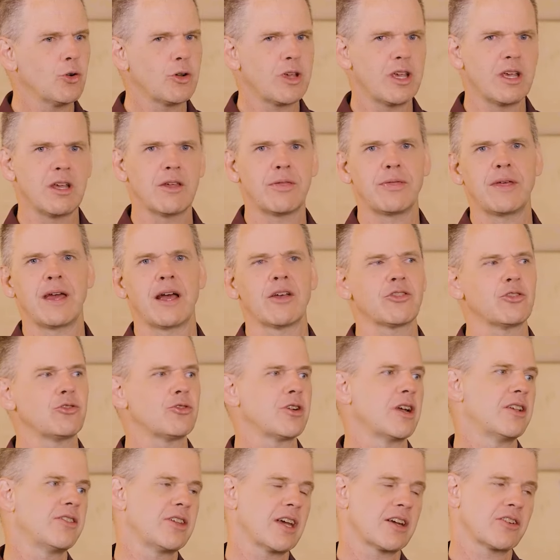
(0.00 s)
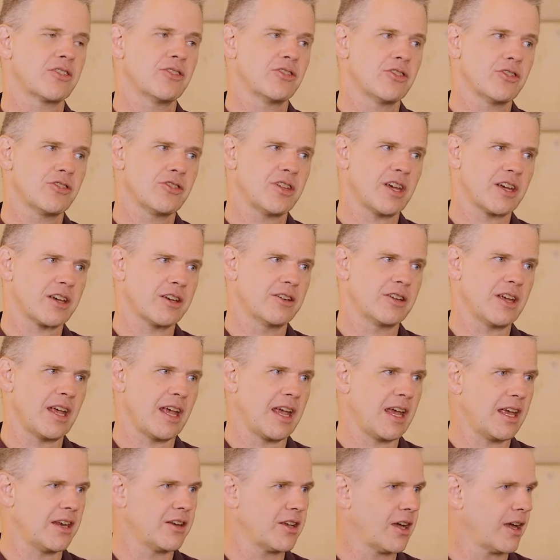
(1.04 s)
talking 1,000 transactions a second
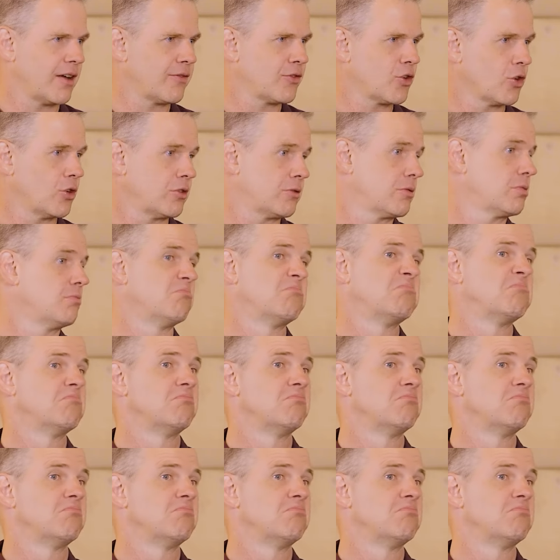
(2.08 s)
and I've got